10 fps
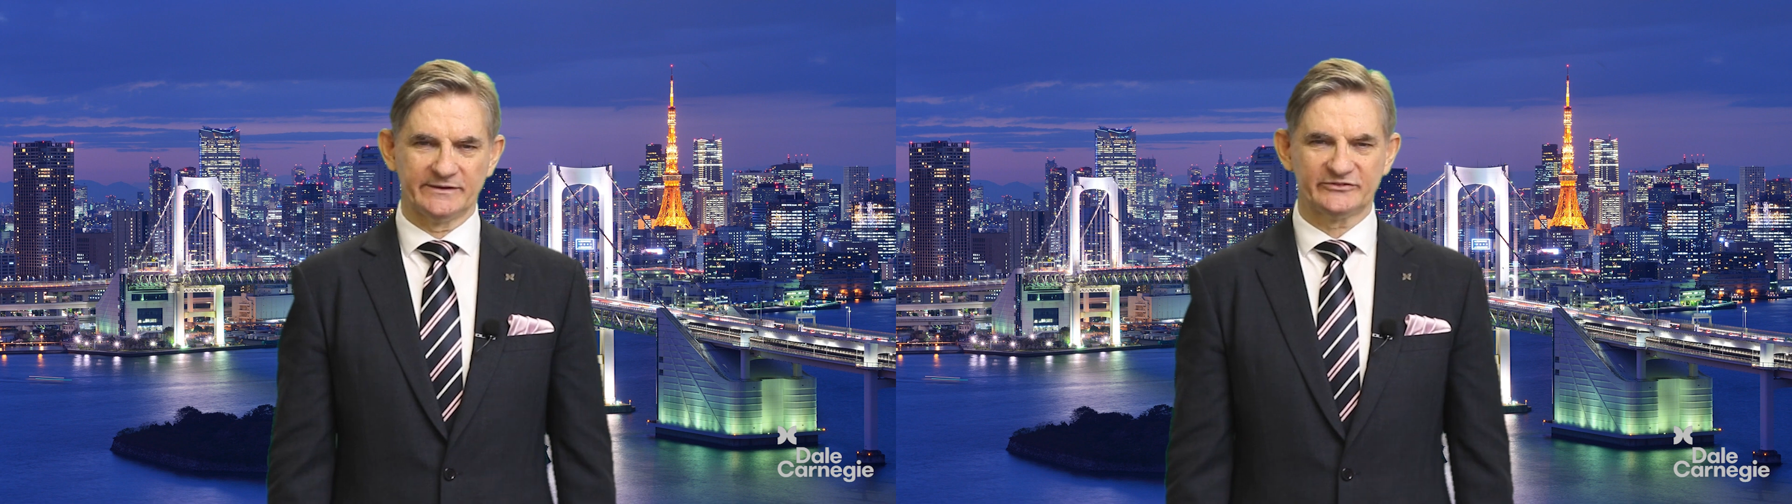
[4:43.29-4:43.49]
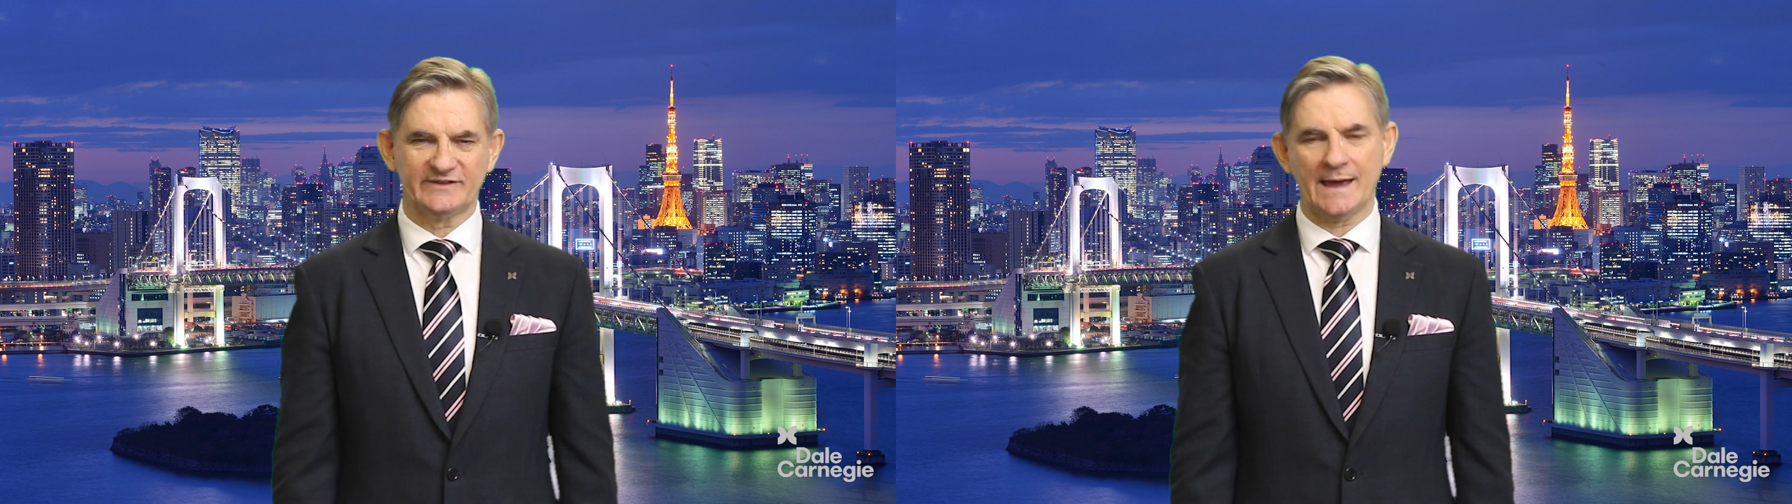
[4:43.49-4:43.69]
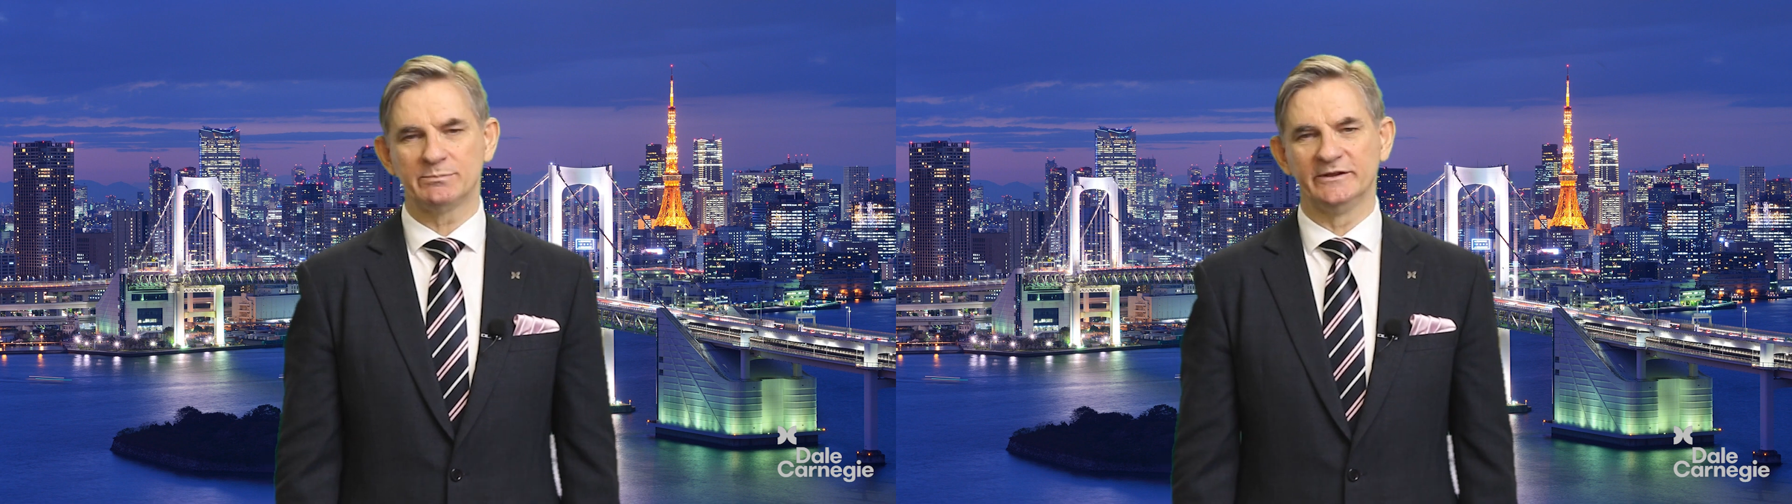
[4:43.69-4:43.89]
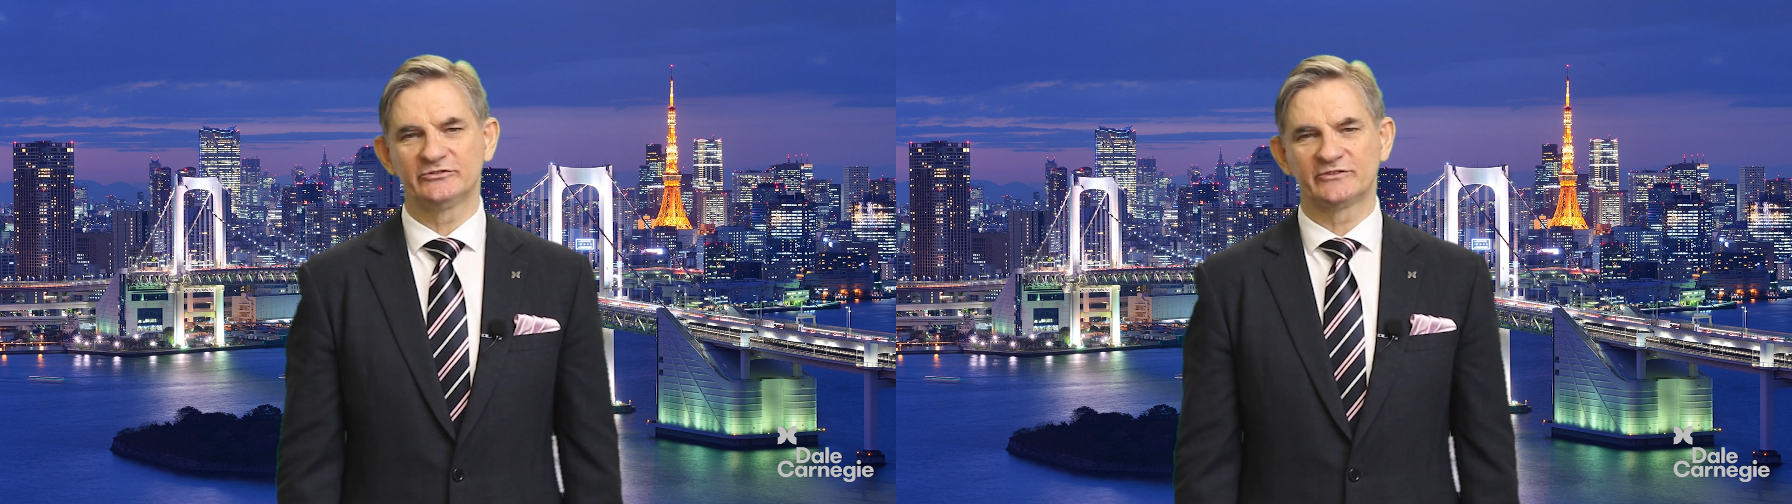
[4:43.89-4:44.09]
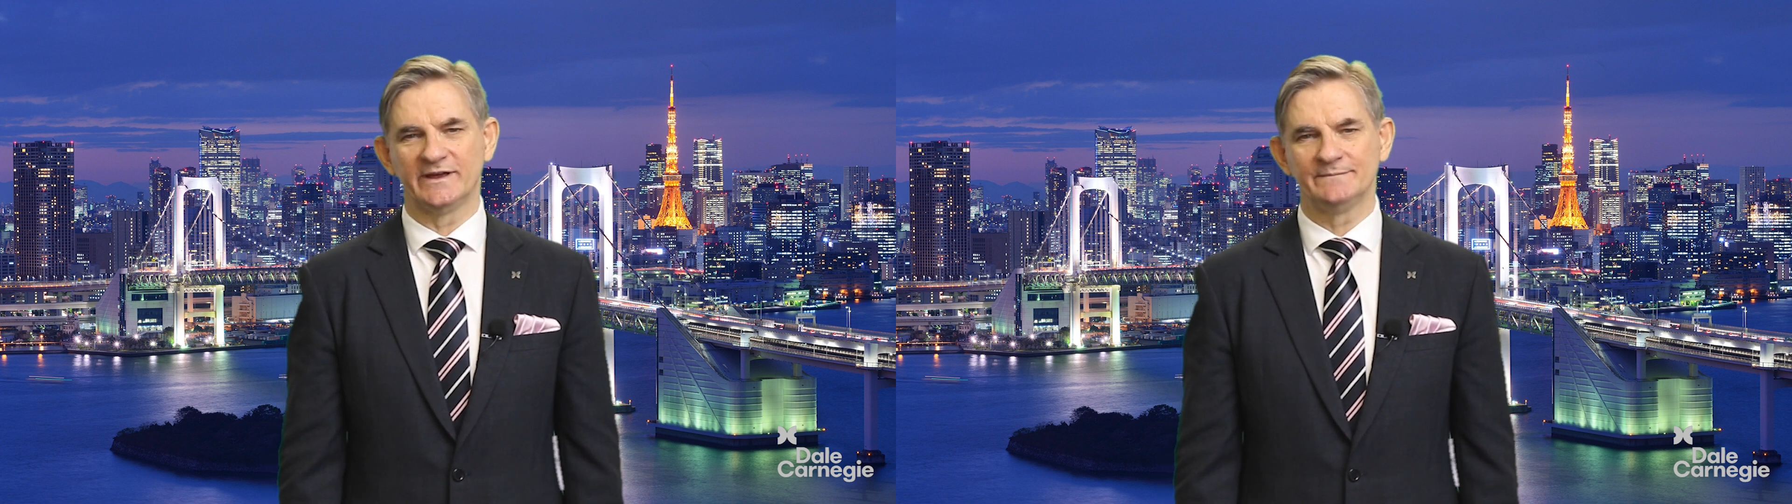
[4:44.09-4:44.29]

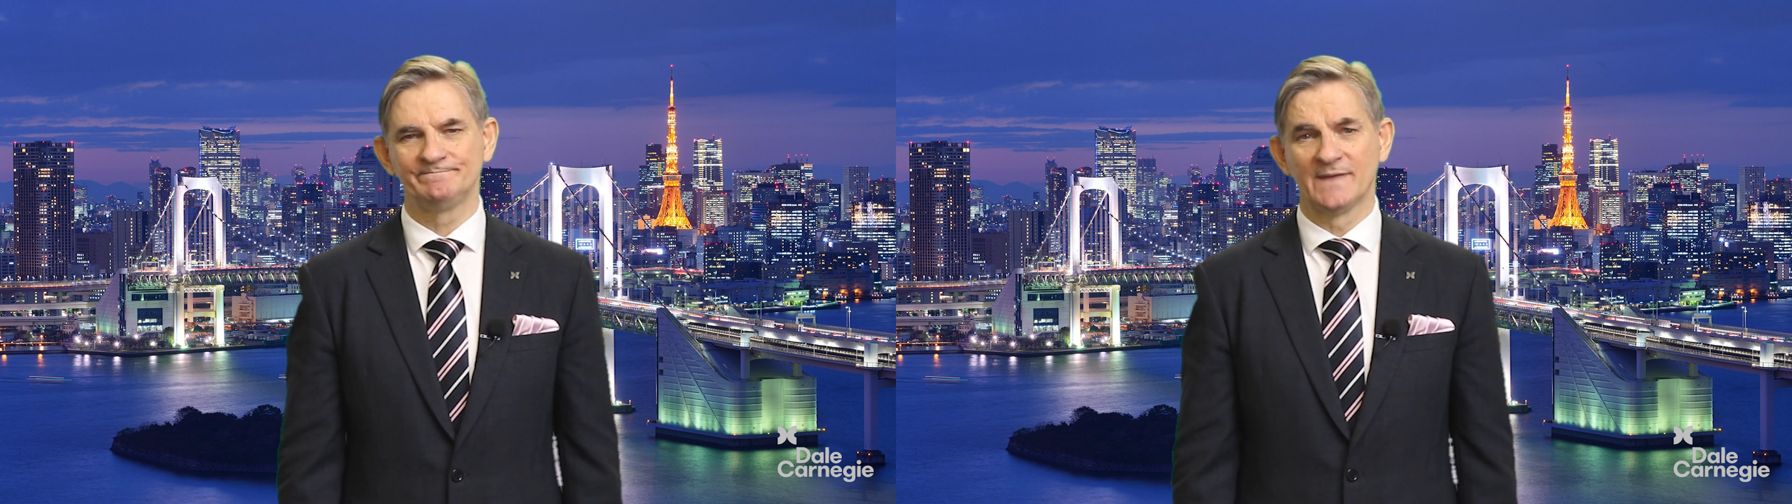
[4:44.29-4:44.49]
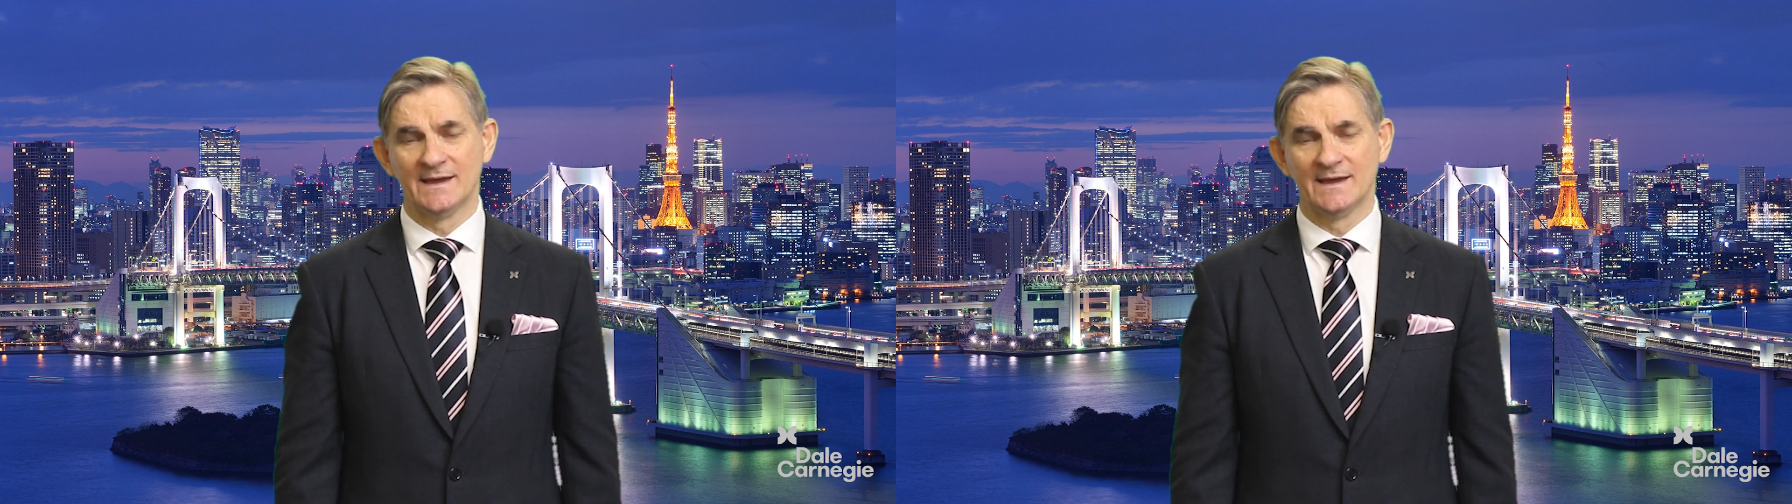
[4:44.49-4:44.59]
established, then